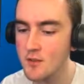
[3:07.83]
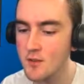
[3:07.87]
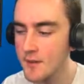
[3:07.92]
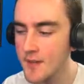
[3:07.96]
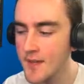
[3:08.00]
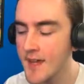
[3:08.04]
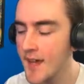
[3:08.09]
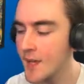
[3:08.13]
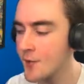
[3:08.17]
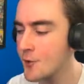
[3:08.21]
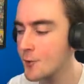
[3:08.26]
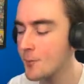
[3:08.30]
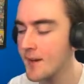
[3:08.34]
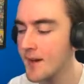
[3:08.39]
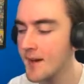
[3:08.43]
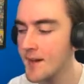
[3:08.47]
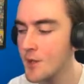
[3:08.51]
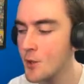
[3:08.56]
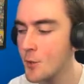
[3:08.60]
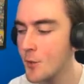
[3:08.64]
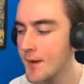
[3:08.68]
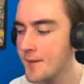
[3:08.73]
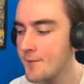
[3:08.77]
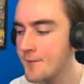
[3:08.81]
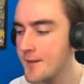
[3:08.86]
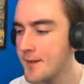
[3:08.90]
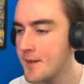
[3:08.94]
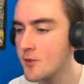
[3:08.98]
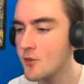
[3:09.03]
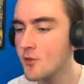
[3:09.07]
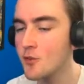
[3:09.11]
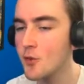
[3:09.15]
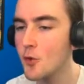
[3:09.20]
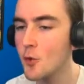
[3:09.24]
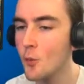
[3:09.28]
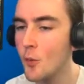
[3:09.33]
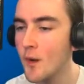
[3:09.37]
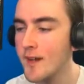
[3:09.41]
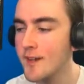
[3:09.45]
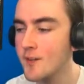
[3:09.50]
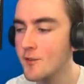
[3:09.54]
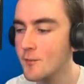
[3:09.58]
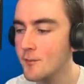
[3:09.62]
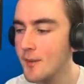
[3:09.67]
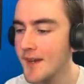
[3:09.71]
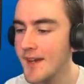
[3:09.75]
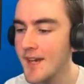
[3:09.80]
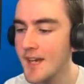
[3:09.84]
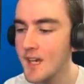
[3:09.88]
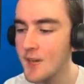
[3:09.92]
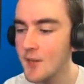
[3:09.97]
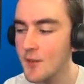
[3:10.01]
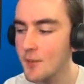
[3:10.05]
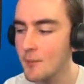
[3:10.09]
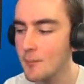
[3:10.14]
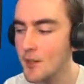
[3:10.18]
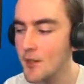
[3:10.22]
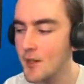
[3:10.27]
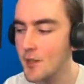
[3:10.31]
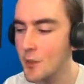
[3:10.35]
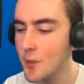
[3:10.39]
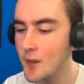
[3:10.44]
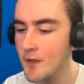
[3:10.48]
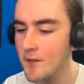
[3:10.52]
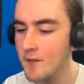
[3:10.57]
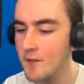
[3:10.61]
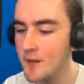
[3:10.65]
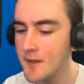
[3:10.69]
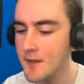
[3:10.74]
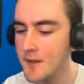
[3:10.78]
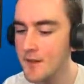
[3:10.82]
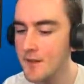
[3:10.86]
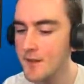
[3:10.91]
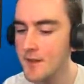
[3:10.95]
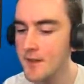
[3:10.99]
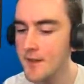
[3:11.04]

He has to buy a UAV. There's no way he doesn't buy anything but a UAV.